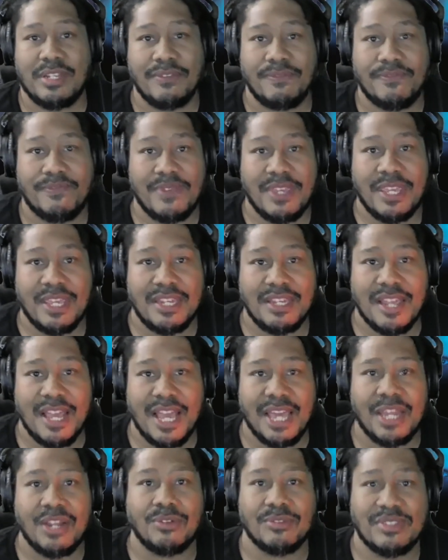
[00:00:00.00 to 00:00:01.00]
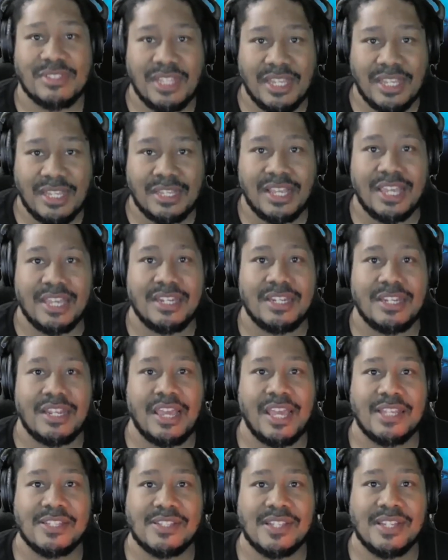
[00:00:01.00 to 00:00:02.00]
fit, I don't think, and it
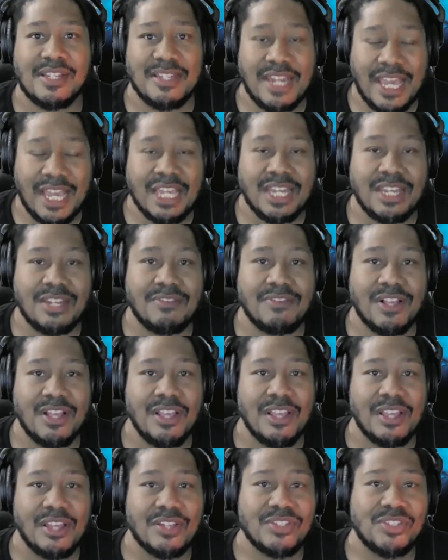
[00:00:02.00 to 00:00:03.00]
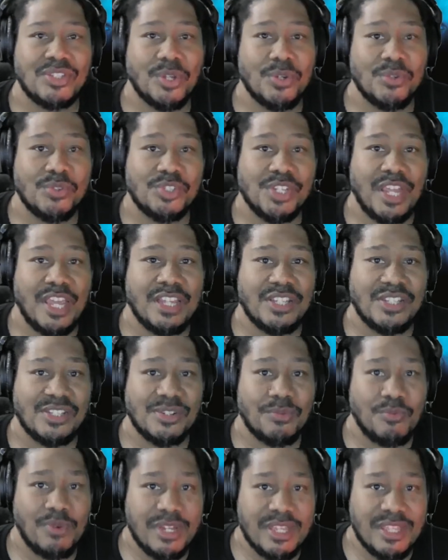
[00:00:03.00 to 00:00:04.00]
has a negative association
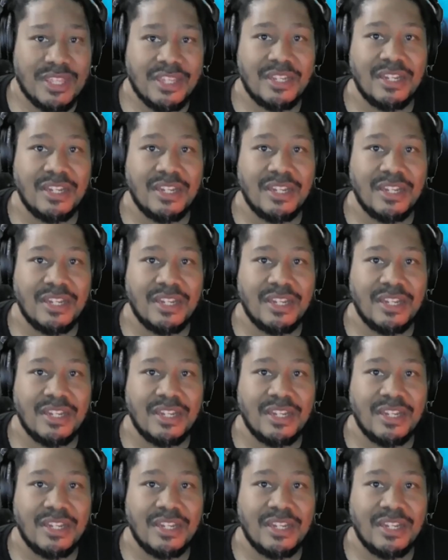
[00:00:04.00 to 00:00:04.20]
with it.